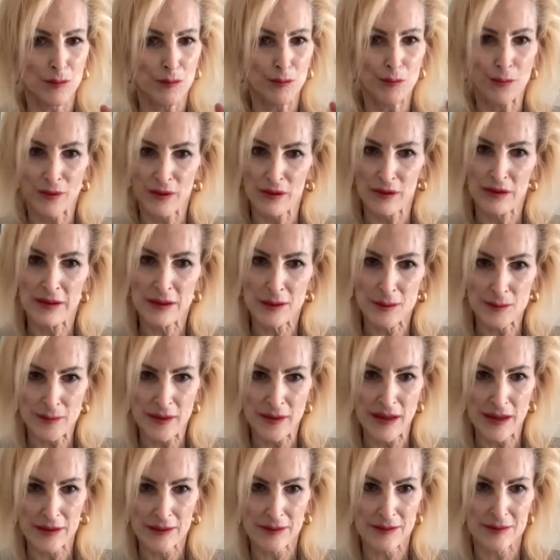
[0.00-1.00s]
brilliant
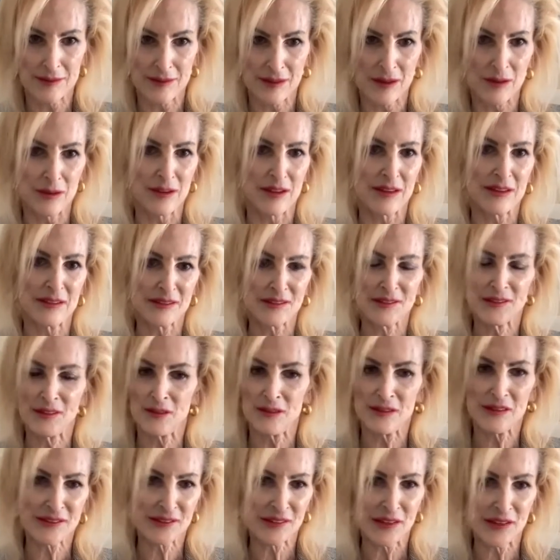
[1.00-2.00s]
man. Okay, so
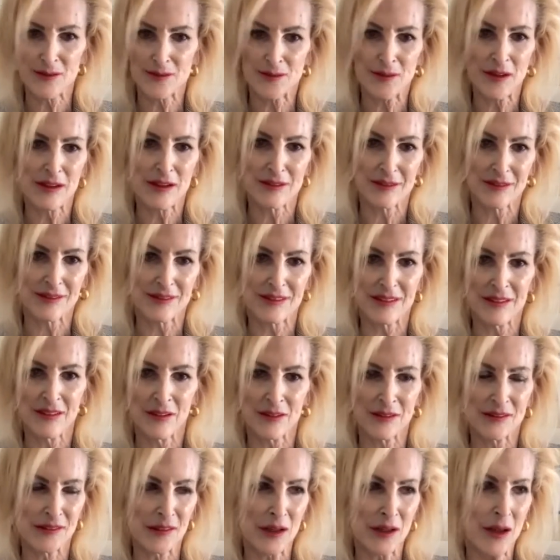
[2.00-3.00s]
he's I'm not, you know,